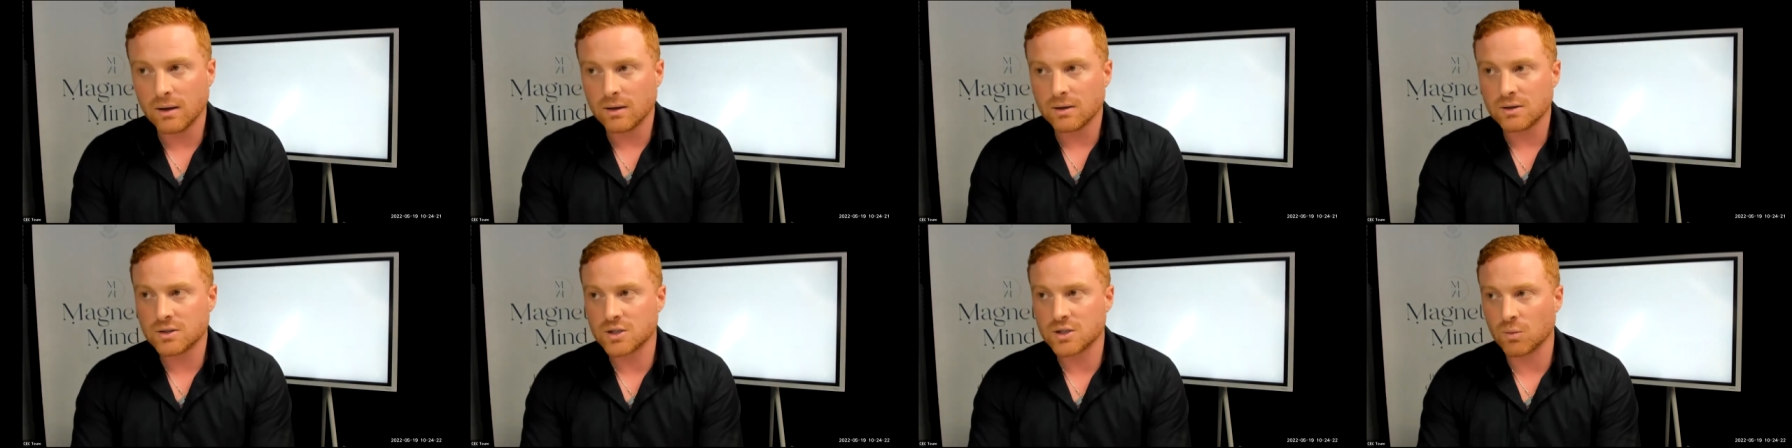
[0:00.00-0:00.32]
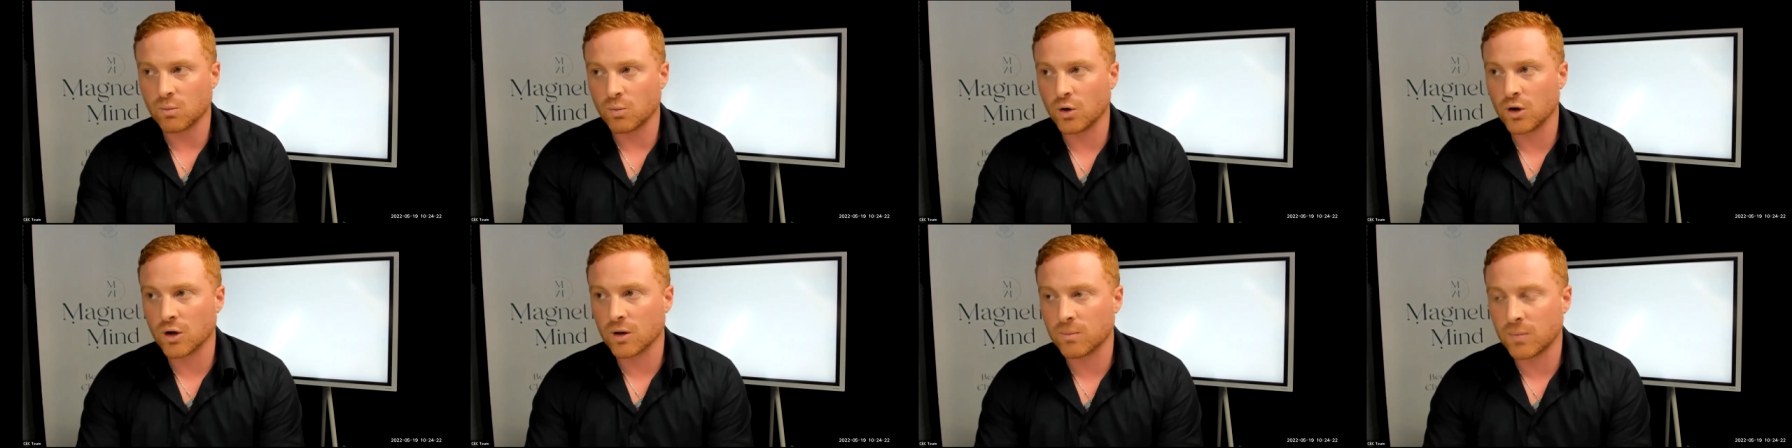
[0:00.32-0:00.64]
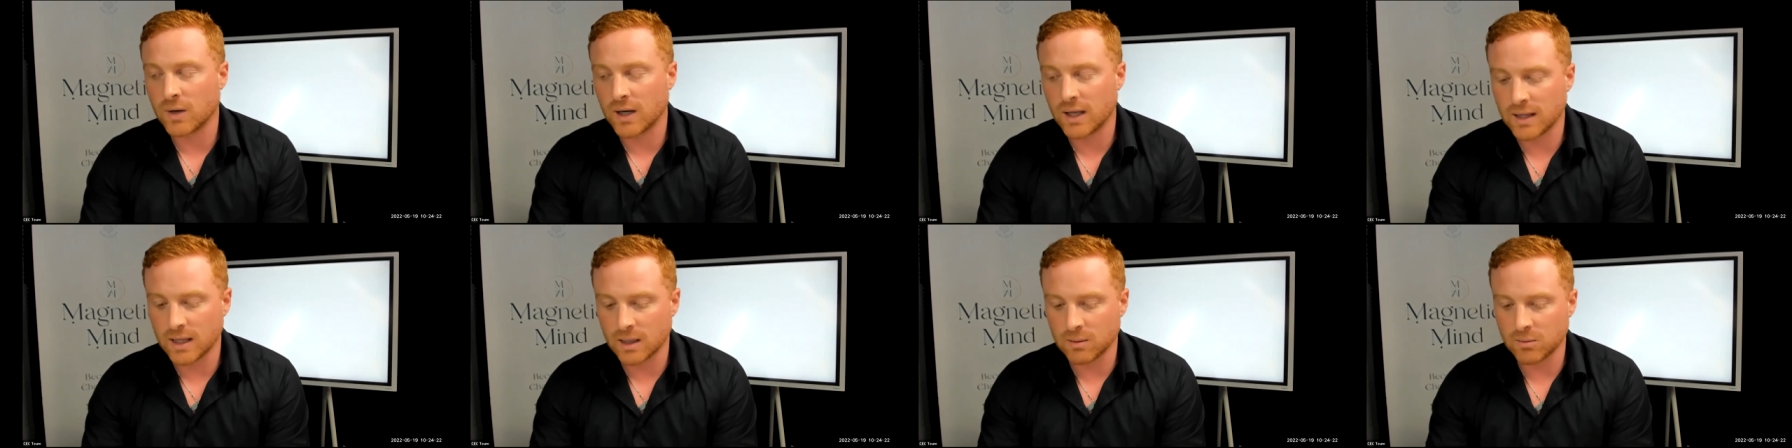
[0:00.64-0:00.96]
some work
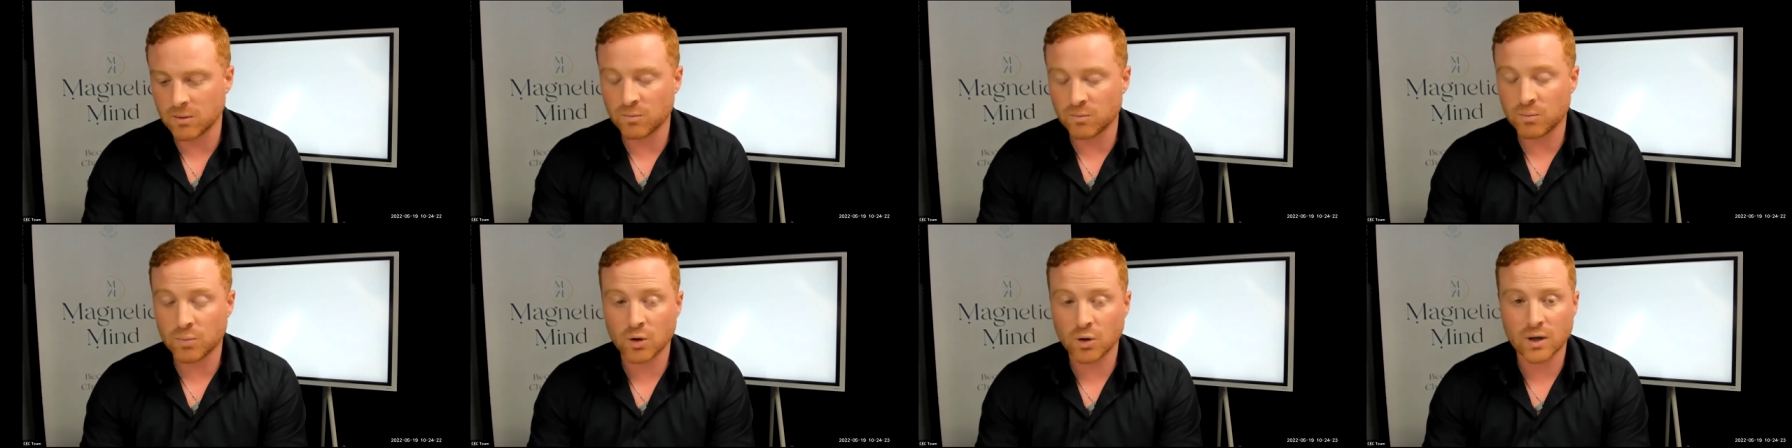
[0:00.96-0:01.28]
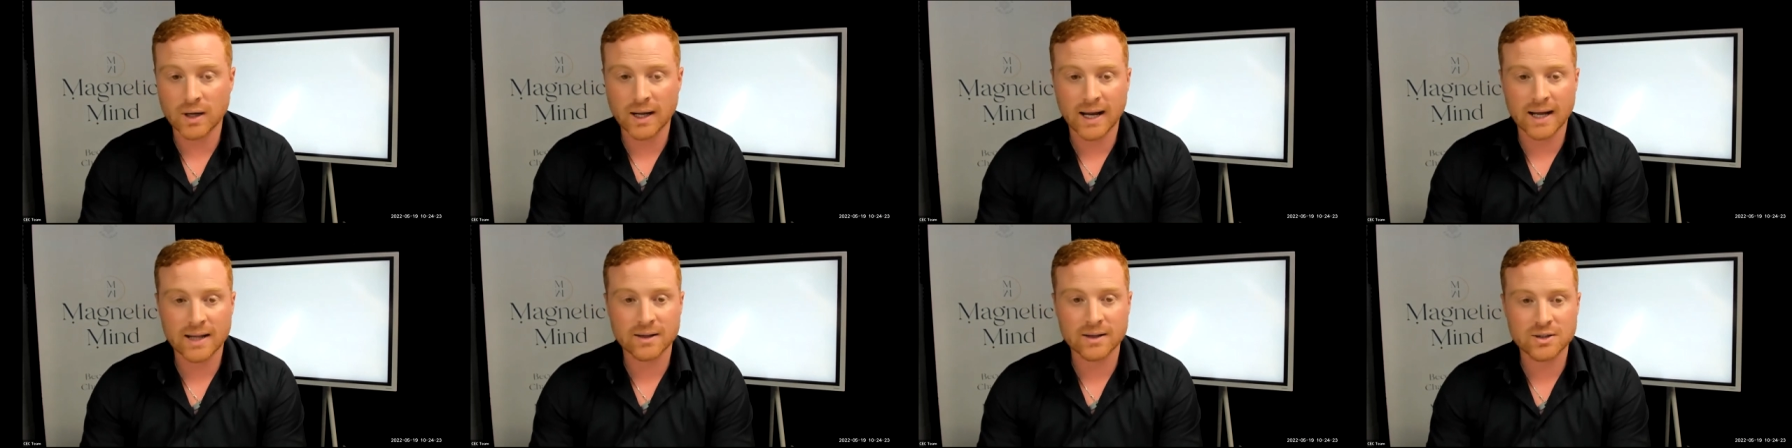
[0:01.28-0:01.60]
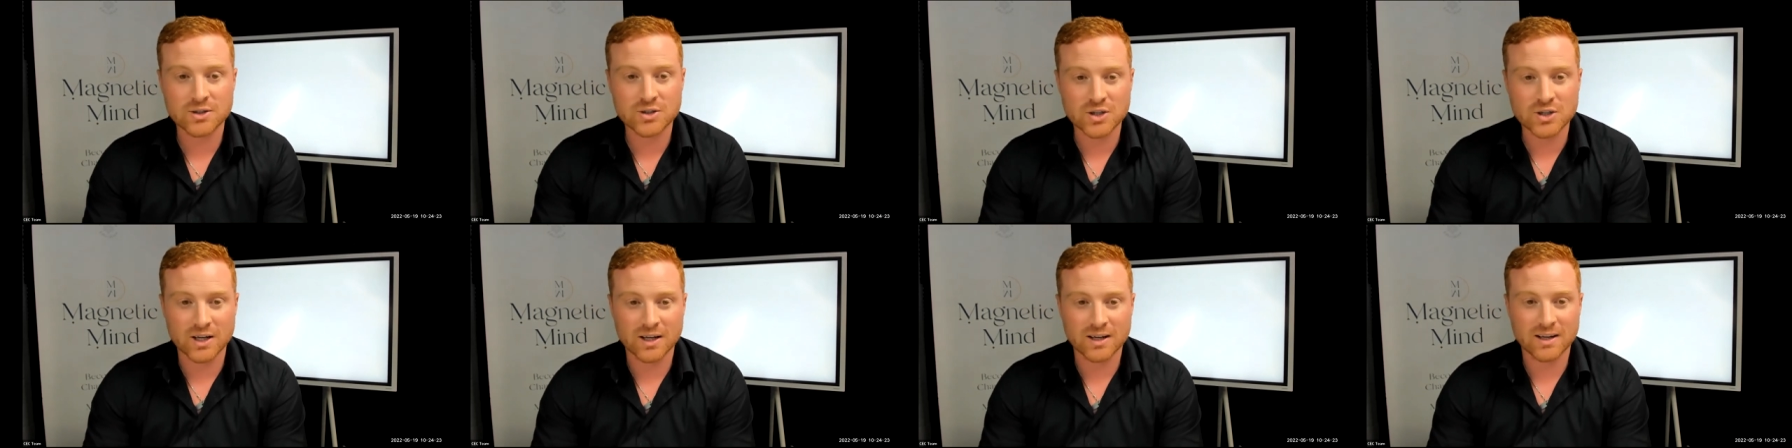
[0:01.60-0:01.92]
by the name of Bert
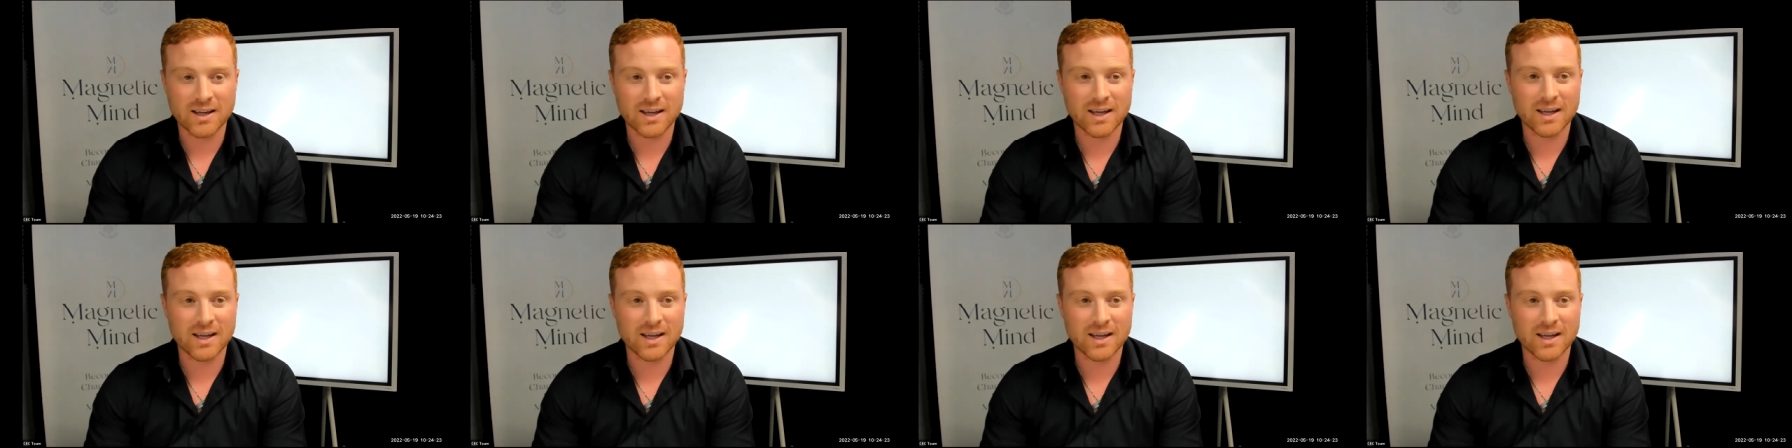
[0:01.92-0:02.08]
Hellinger.